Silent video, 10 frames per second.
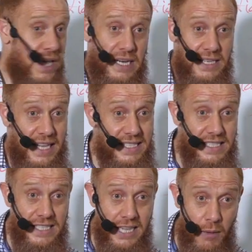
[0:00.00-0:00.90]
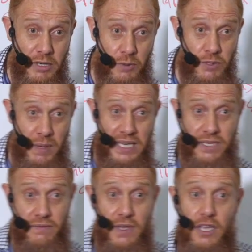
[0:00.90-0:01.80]
that, and that is Islamic
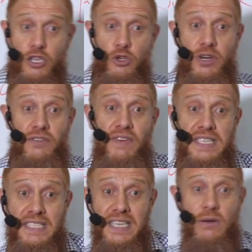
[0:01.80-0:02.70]
perspective, you're investing